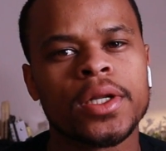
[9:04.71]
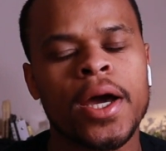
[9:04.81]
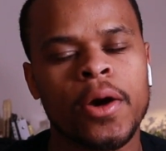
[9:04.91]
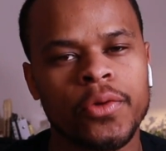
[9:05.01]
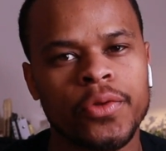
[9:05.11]
bit
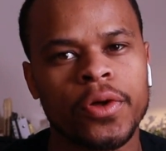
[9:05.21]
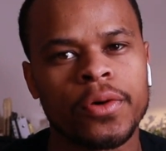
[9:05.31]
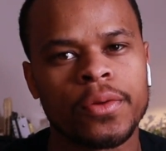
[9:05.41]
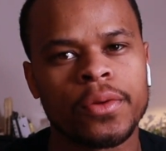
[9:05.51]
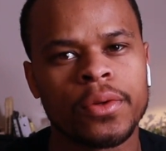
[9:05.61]
louder
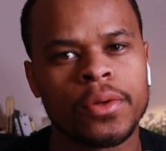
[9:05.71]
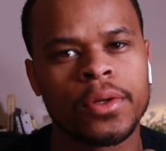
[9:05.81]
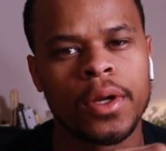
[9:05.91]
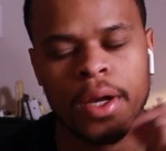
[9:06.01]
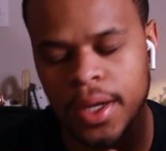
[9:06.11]
though.
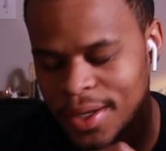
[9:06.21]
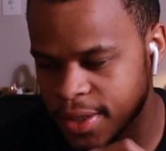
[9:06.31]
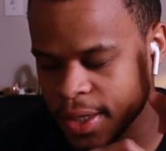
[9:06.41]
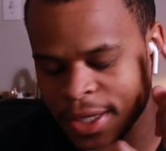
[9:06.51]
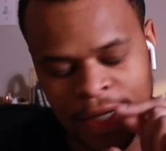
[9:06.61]

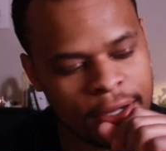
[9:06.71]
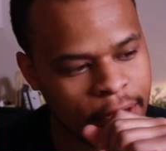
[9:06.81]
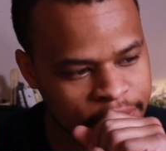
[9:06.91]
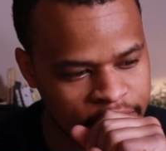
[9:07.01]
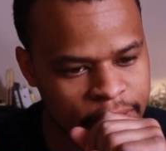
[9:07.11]

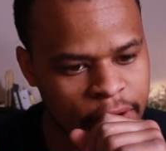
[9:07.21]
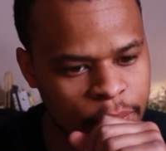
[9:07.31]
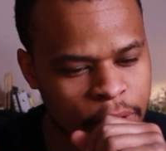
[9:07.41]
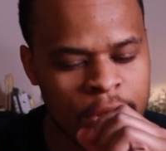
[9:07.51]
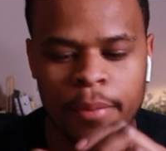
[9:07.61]
I think the
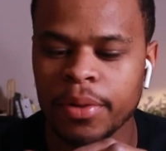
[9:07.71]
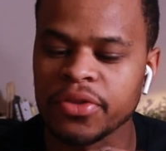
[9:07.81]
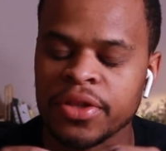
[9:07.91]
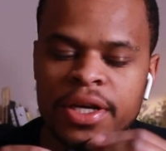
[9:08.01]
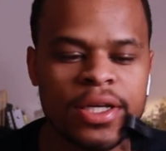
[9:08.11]
AirPods,
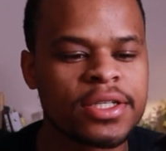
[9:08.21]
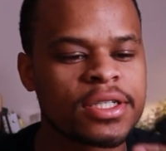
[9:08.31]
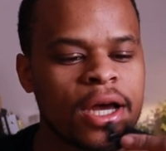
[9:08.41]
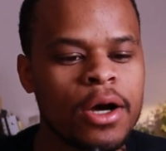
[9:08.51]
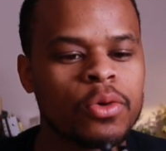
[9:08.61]
but these
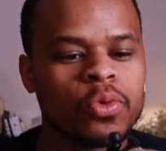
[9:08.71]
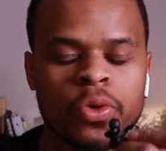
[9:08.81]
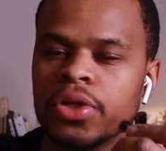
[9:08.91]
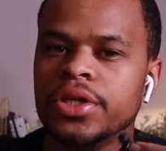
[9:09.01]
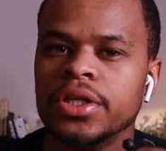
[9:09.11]

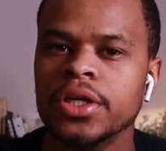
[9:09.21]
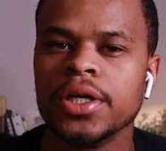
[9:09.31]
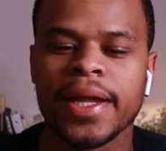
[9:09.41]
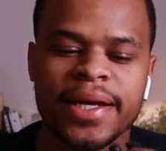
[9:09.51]
sound really good.